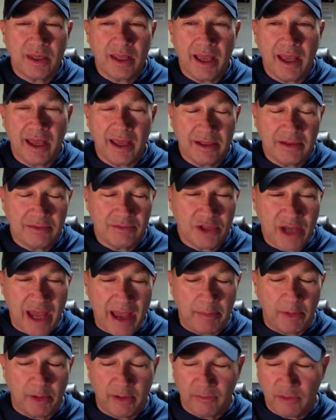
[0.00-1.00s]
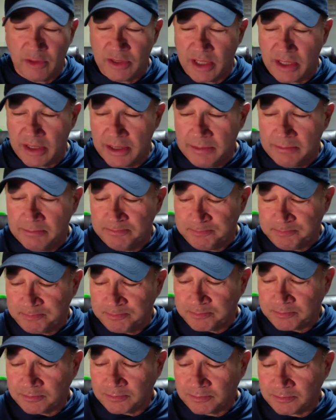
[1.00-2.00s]
uh, chapel every Sunday,
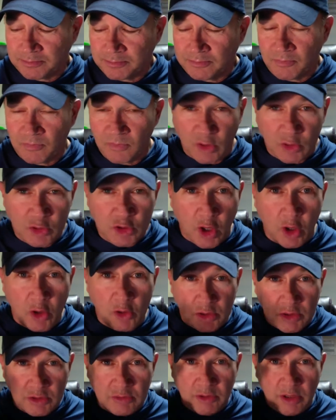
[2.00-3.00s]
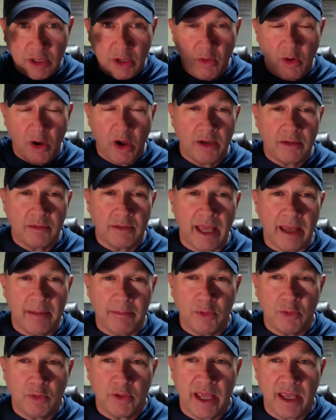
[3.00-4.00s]
church, you know, on
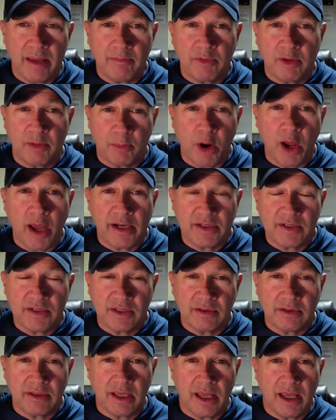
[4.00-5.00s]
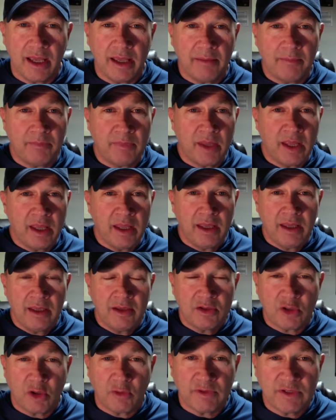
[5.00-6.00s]
at boot camp, the Protestant um,
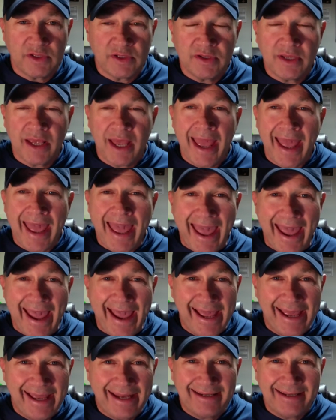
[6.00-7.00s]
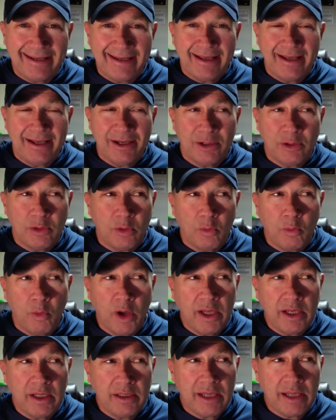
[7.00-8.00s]
services, and
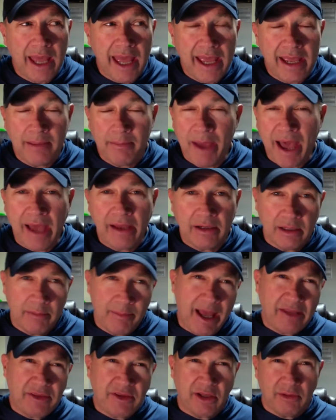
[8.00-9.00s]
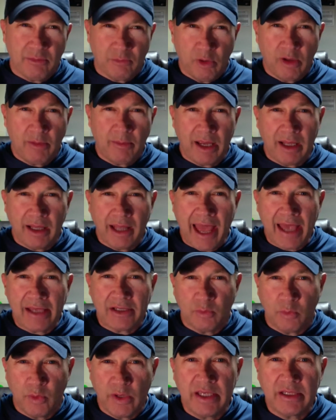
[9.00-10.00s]
one day, about about the, one of my
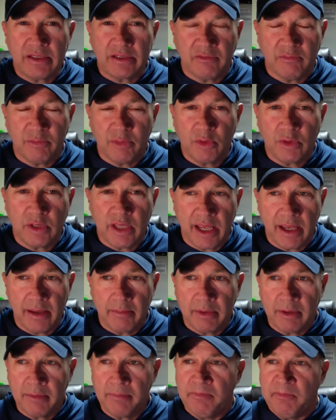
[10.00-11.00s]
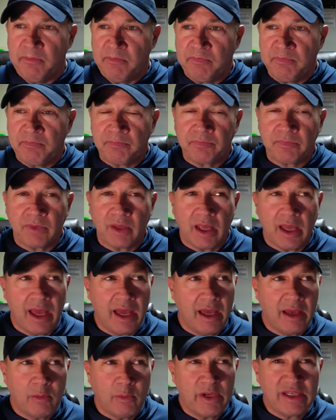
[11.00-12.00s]
last weeks of boot camp,
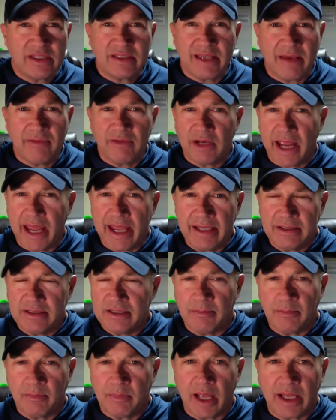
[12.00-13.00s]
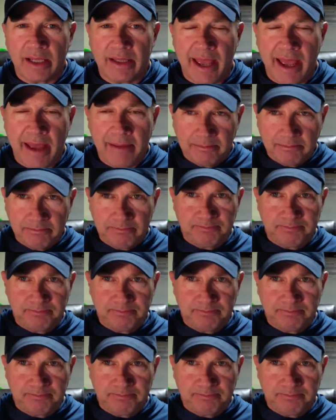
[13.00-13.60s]
uh, week seven, eight, something like that,